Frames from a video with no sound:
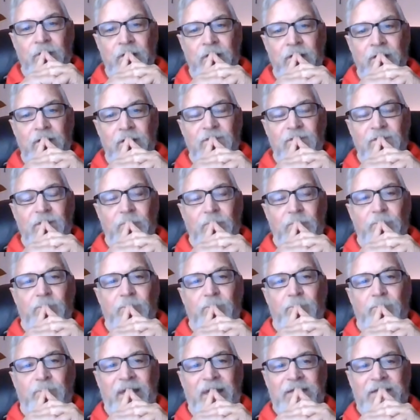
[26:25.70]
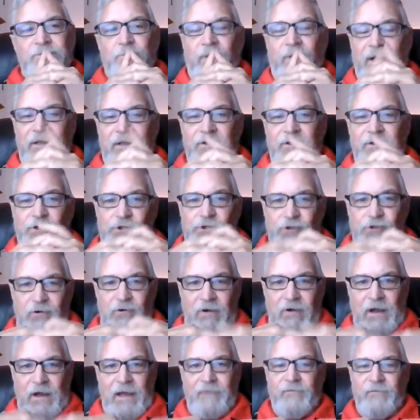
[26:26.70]
The best practitioner I've
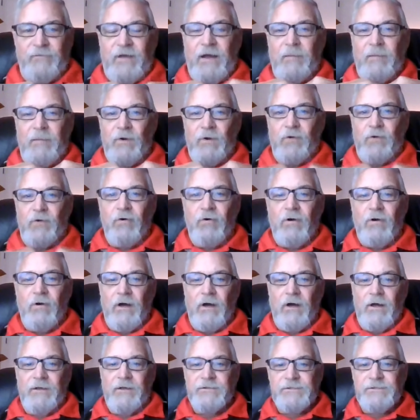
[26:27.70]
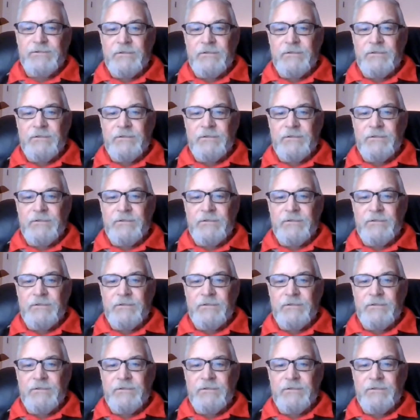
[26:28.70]
come across,